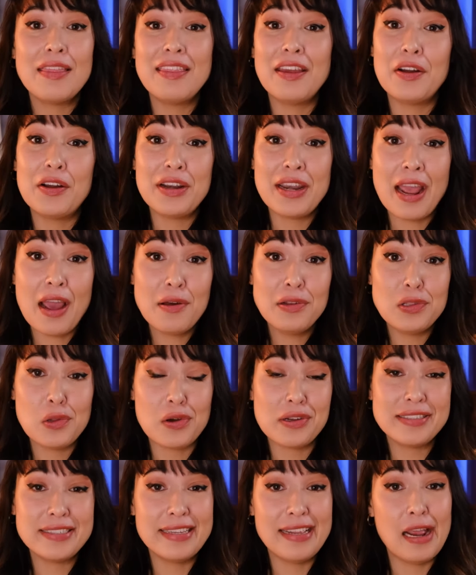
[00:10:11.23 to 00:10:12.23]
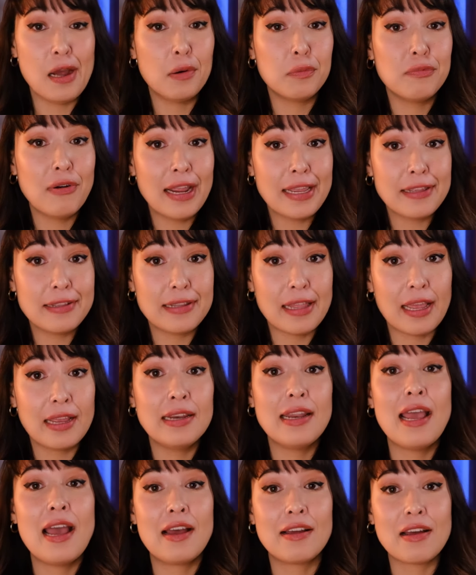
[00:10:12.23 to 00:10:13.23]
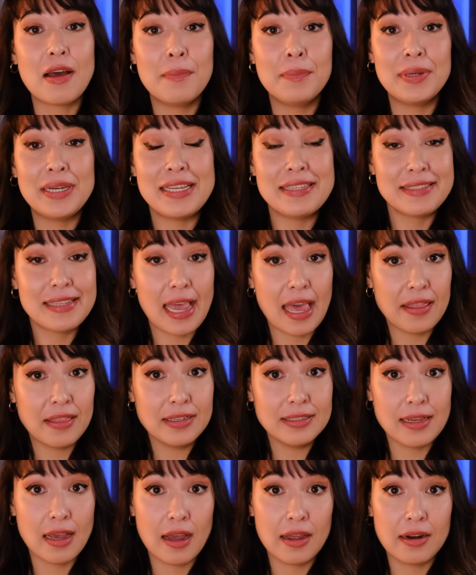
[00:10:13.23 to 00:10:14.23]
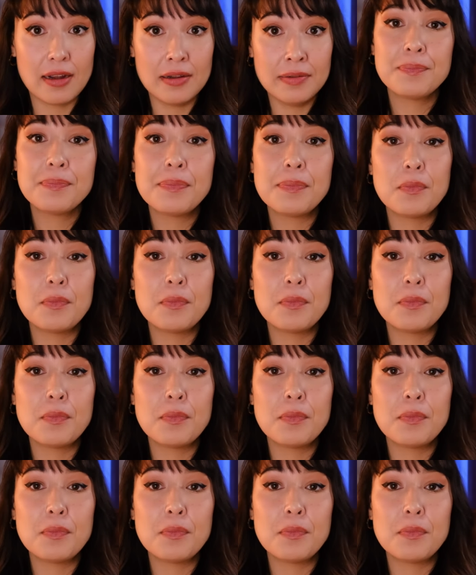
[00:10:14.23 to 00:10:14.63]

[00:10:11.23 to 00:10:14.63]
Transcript: there are now laws that help regulate how companies gather data,